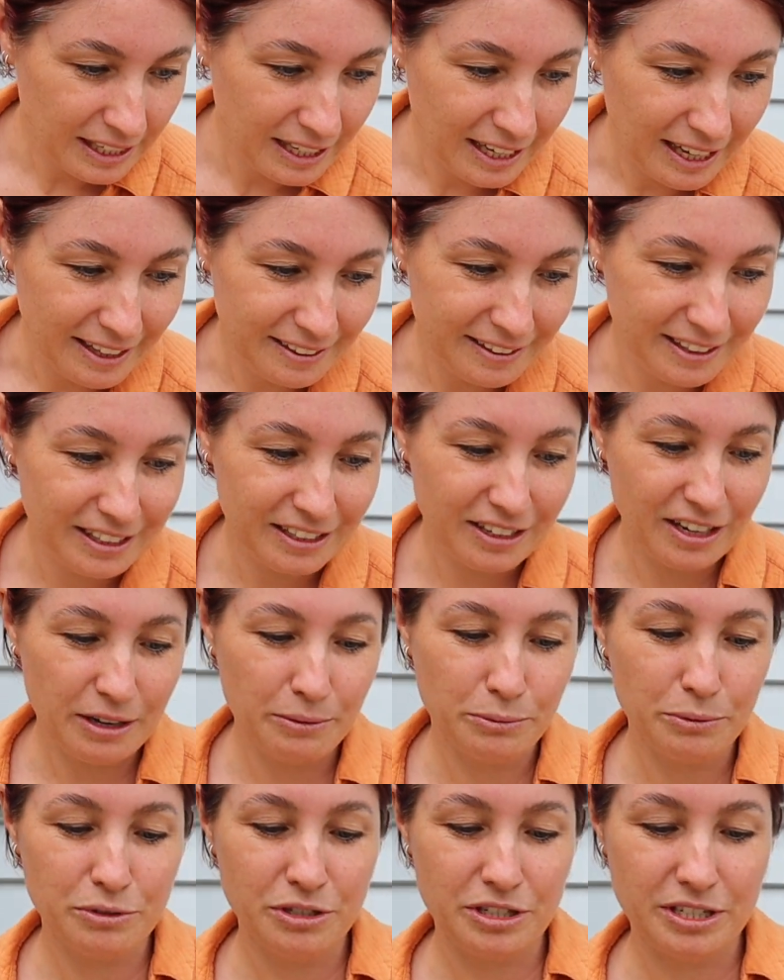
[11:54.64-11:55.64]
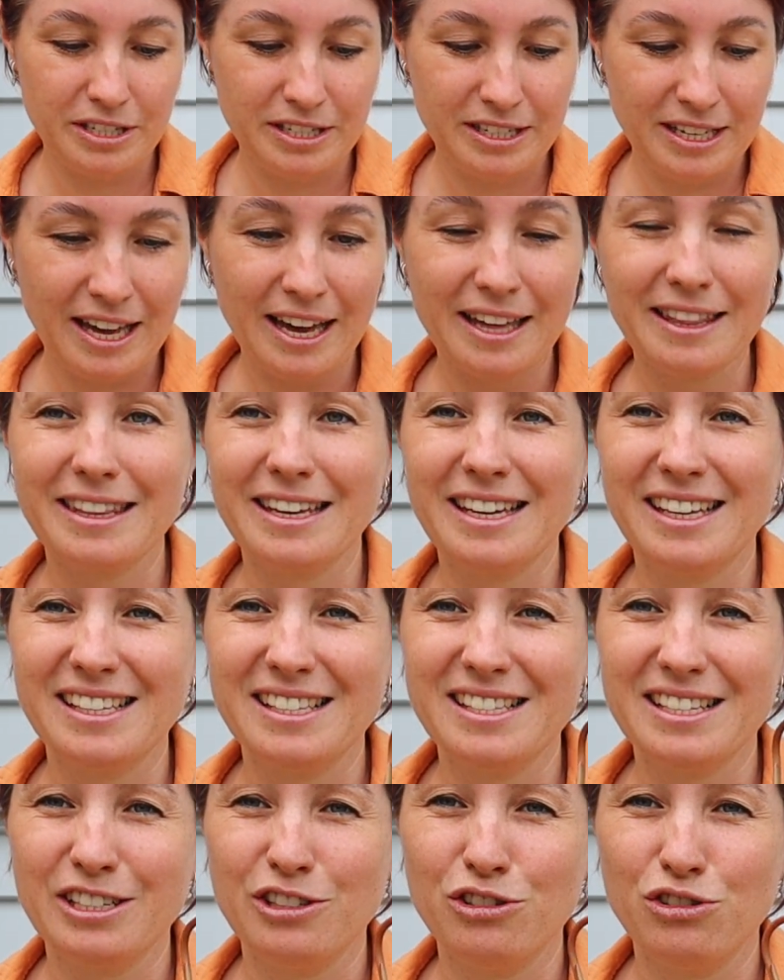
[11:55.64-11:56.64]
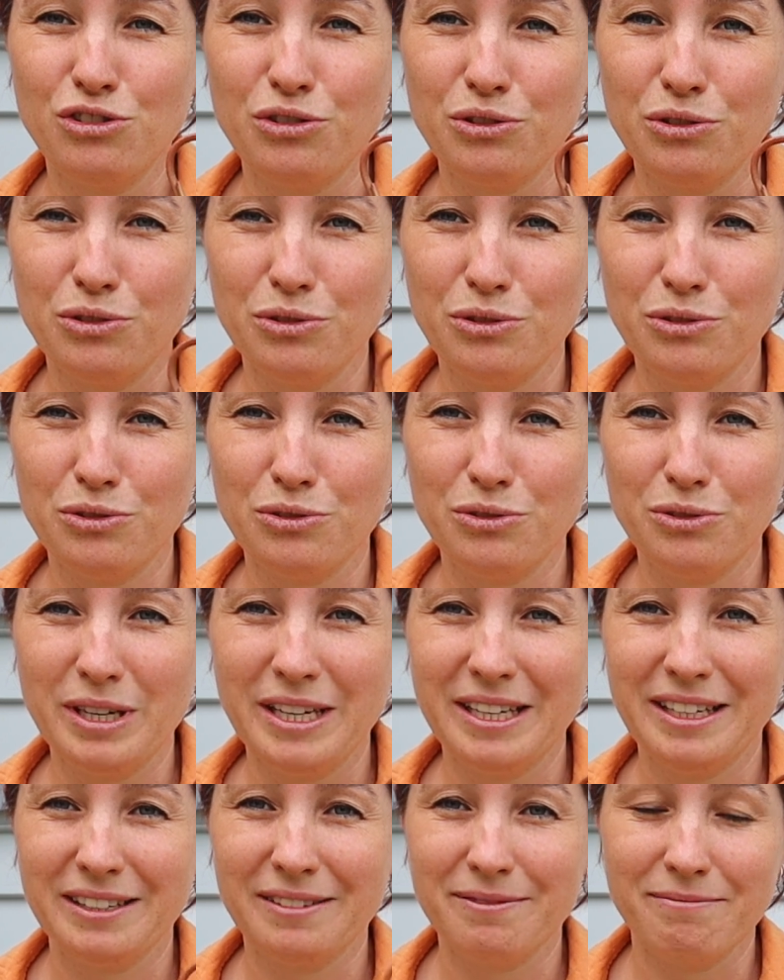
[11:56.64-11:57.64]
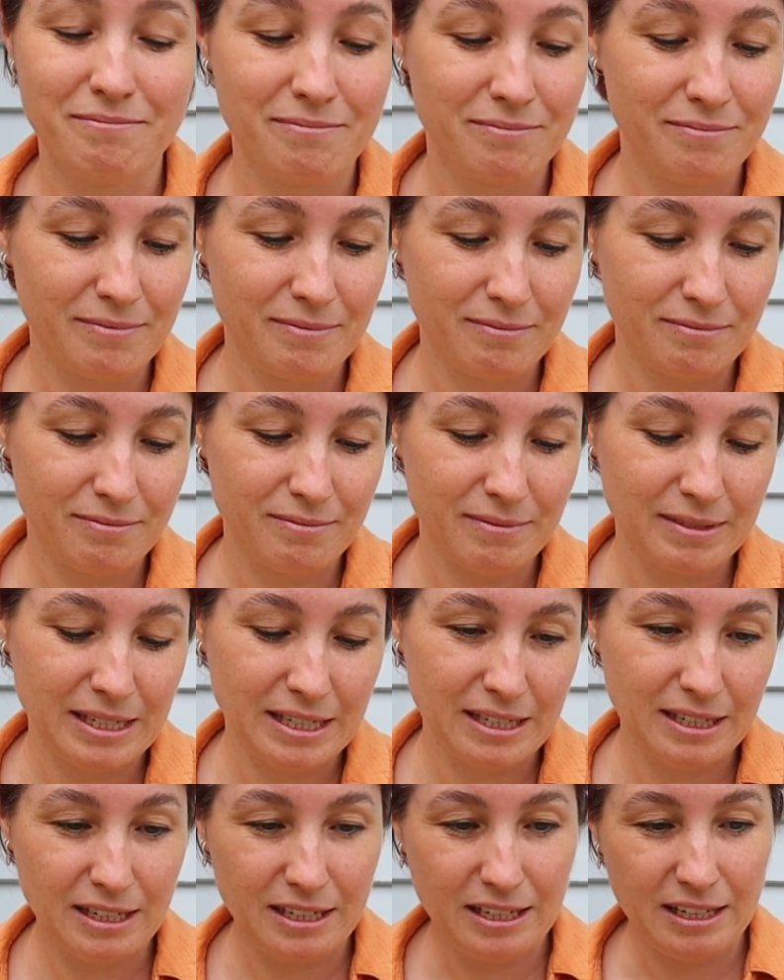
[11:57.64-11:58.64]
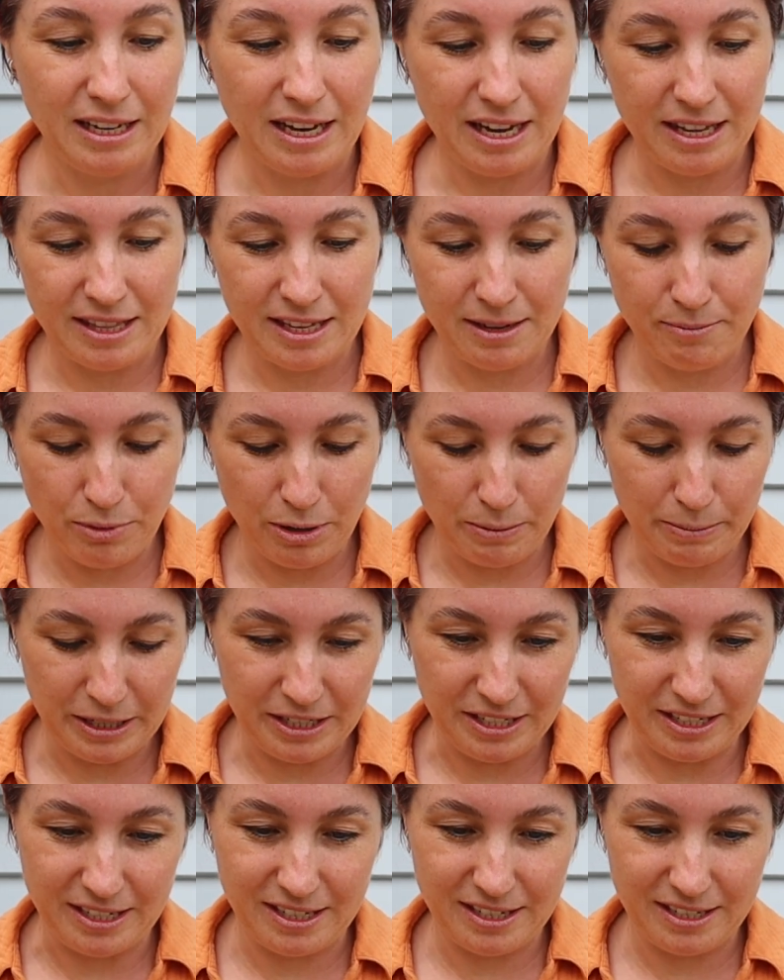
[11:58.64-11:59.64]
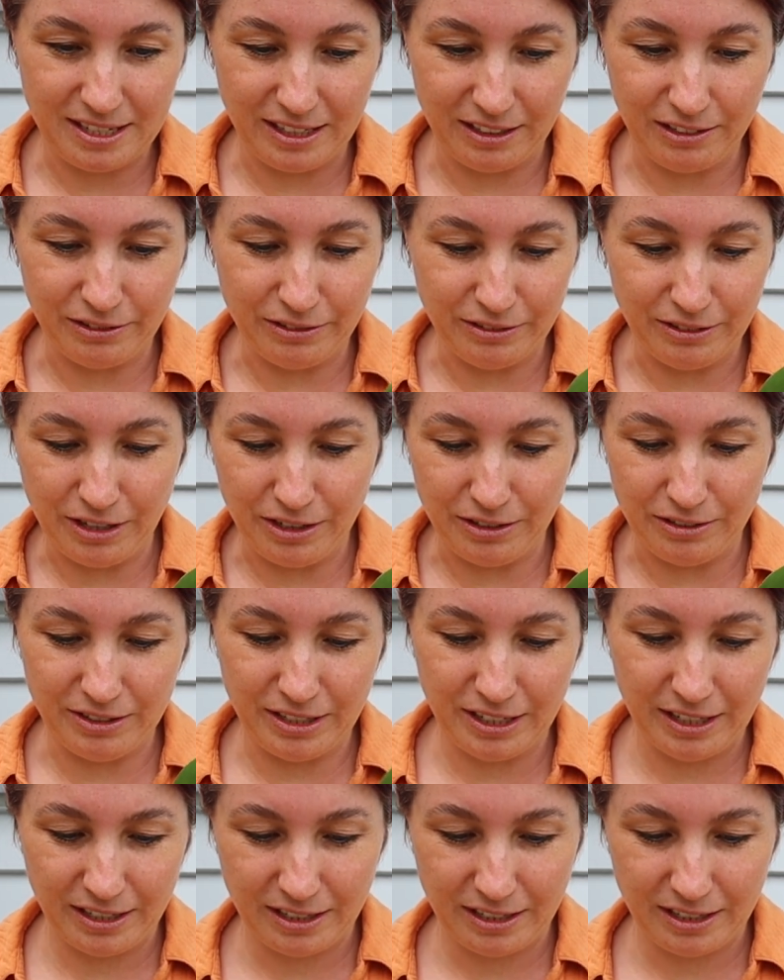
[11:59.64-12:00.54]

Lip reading: And then I will just cut these into, I think probably just single node